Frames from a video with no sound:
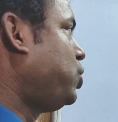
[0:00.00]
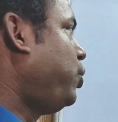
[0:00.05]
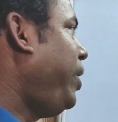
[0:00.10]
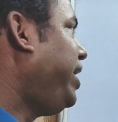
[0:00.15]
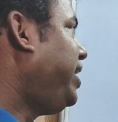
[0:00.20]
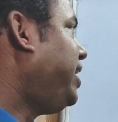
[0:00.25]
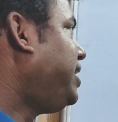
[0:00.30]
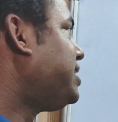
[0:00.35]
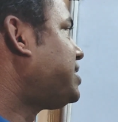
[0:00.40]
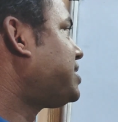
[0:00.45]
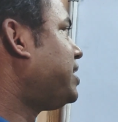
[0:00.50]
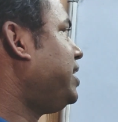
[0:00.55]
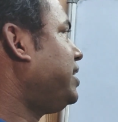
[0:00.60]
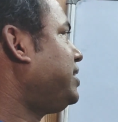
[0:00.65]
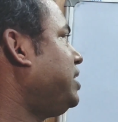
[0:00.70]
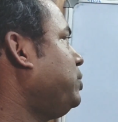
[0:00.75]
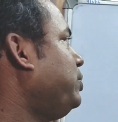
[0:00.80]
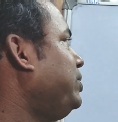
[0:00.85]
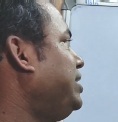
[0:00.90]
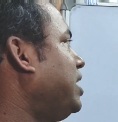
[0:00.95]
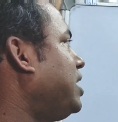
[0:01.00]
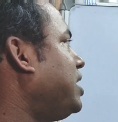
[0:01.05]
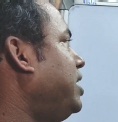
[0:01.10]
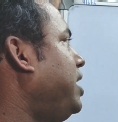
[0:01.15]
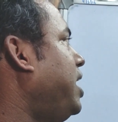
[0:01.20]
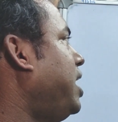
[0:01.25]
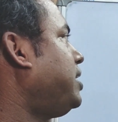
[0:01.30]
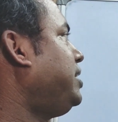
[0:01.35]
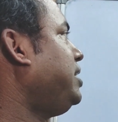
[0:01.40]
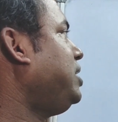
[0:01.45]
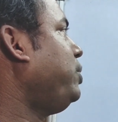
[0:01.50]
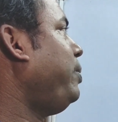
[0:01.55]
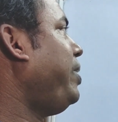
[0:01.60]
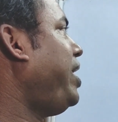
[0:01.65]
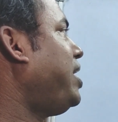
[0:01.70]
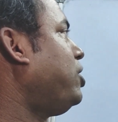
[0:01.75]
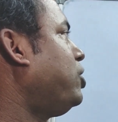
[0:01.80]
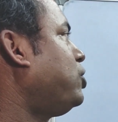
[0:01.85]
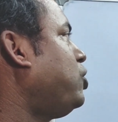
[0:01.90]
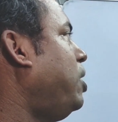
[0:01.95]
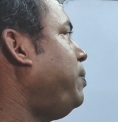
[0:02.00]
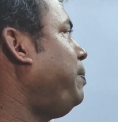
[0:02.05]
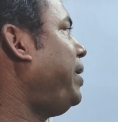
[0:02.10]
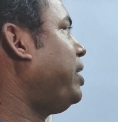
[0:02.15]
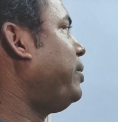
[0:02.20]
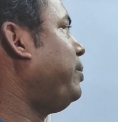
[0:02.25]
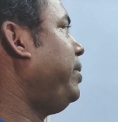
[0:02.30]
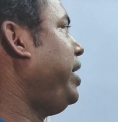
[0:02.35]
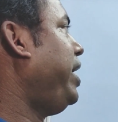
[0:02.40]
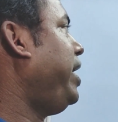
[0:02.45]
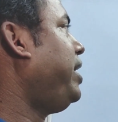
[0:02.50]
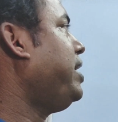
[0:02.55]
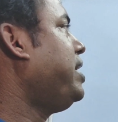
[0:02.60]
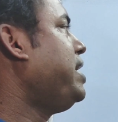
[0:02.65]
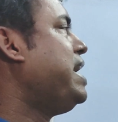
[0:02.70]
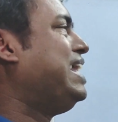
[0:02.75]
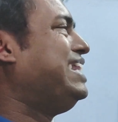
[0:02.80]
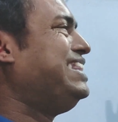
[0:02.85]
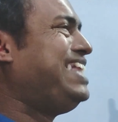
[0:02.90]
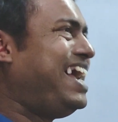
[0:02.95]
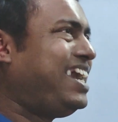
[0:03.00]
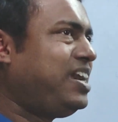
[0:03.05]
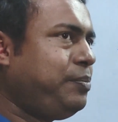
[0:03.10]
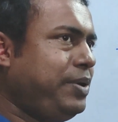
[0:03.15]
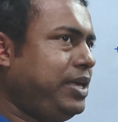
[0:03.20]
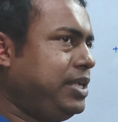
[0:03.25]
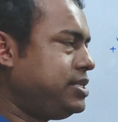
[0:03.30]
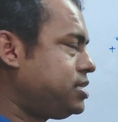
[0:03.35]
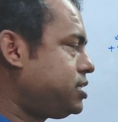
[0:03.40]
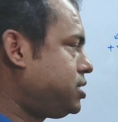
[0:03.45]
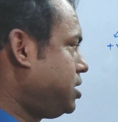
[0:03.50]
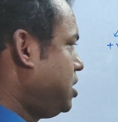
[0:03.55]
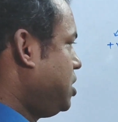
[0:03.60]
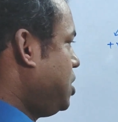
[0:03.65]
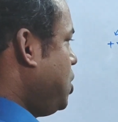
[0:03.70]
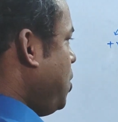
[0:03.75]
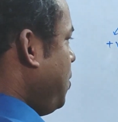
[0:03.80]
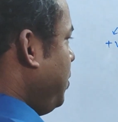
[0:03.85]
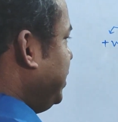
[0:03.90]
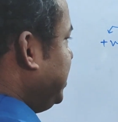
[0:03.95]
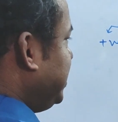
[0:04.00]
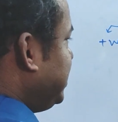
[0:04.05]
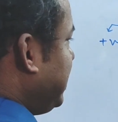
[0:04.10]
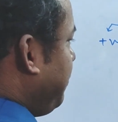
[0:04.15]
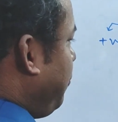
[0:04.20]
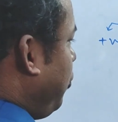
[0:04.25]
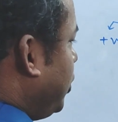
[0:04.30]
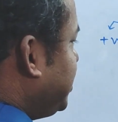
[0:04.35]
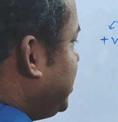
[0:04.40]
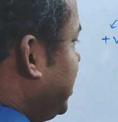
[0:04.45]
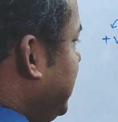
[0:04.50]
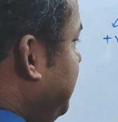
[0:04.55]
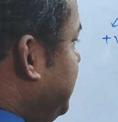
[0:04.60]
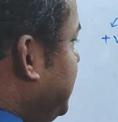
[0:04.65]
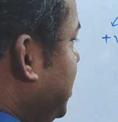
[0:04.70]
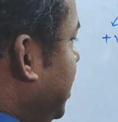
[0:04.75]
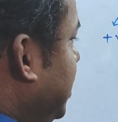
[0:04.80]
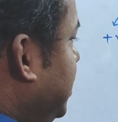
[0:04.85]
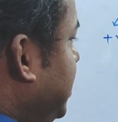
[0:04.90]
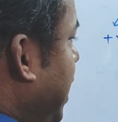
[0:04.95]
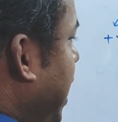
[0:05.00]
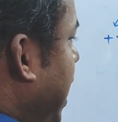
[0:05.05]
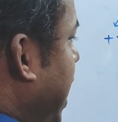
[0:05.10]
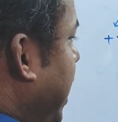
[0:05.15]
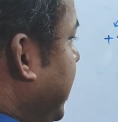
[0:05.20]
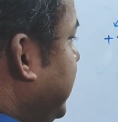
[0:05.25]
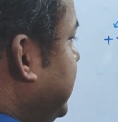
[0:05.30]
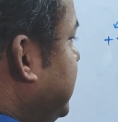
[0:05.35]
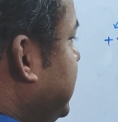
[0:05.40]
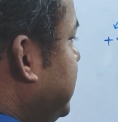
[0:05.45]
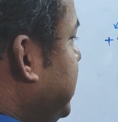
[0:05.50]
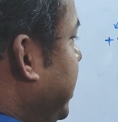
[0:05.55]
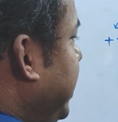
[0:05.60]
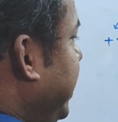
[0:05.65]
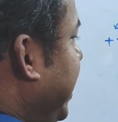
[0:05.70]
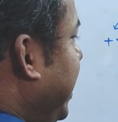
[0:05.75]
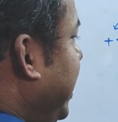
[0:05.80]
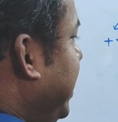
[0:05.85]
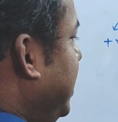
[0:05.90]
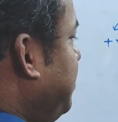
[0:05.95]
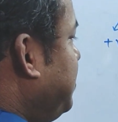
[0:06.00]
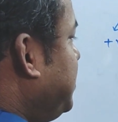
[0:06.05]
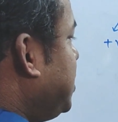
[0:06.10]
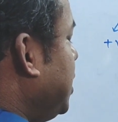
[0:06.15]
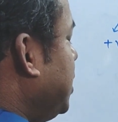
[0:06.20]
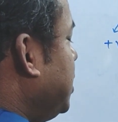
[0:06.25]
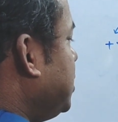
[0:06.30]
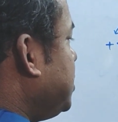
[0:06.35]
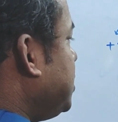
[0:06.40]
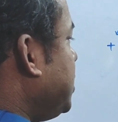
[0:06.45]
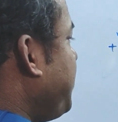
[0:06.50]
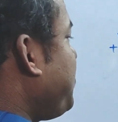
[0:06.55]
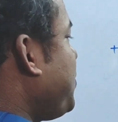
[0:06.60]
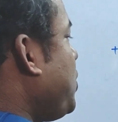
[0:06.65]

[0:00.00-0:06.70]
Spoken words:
When it is connected with the conducting wire or copper wire, that means this is the positive charge and this is the negative charge.